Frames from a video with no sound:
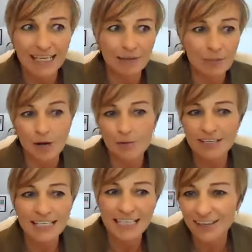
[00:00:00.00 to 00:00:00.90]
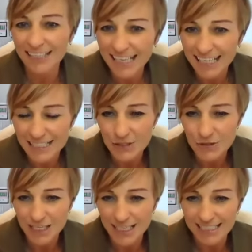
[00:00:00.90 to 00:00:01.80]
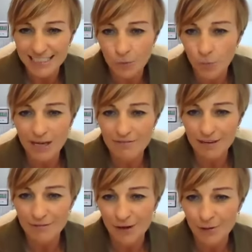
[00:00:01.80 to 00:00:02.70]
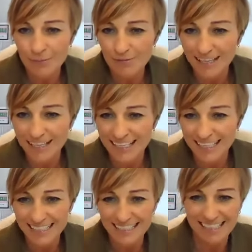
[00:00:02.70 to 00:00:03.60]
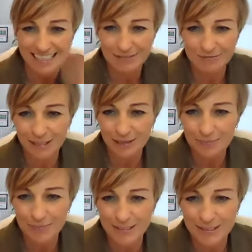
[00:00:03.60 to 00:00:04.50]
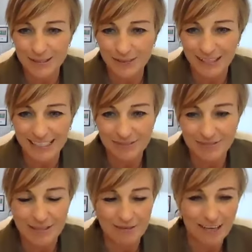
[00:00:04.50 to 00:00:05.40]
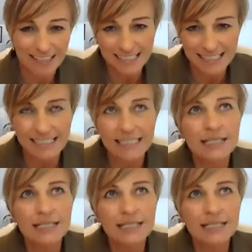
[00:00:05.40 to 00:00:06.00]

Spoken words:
hopefully lining our streets and waving foam fingers in the run-up to each of the events.